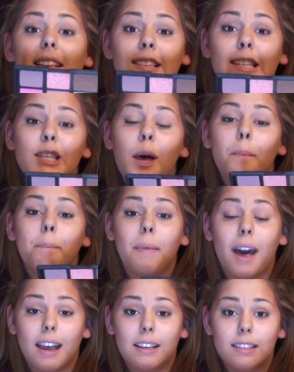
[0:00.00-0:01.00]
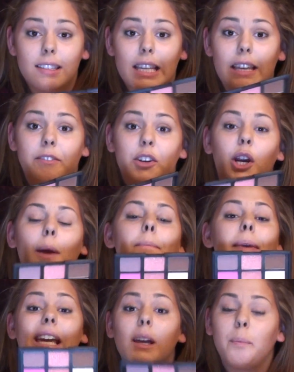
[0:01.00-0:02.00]
And this is a must if you're a
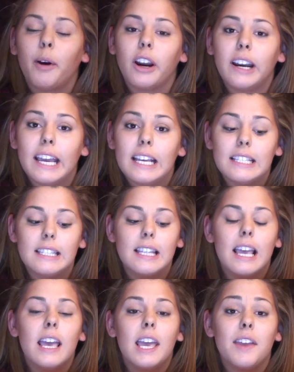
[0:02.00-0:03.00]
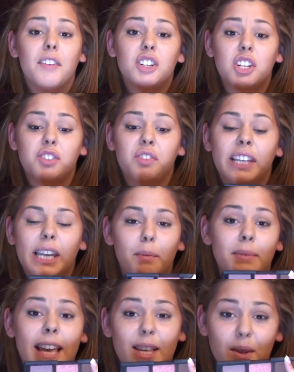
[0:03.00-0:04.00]
makeup artist, if you're just really
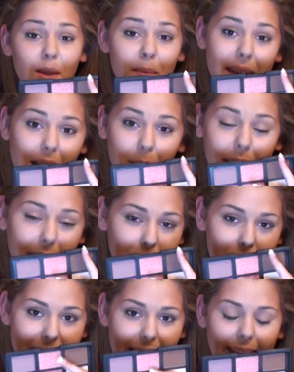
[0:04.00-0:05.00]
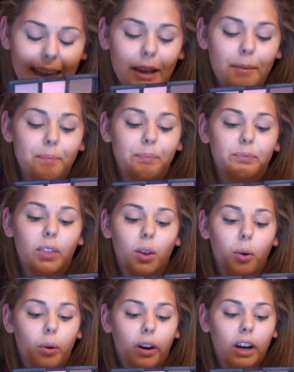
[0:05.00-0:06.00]
obsessed with makeup like me,
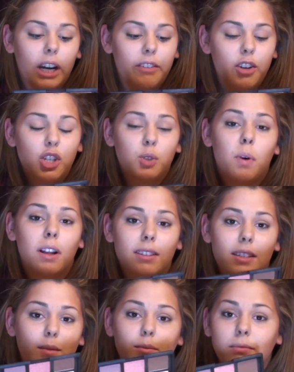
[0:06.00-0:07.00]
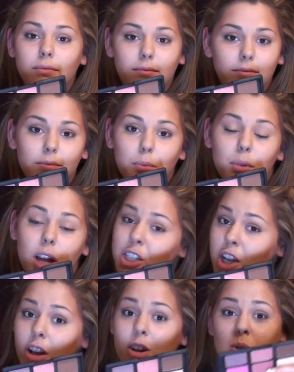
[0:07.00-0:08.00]
or if you just want some
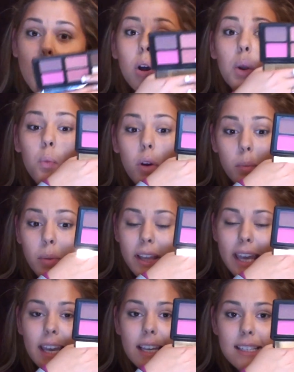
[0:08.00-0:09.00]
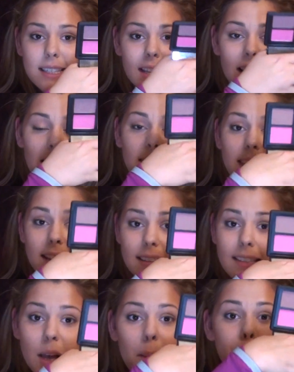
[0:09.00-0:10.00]
blush colors all in one place.
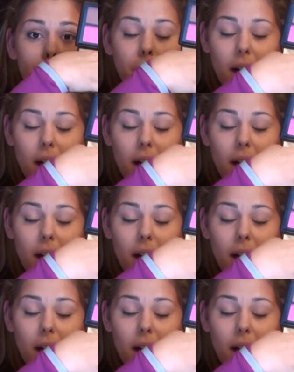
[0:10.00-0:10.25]
This is a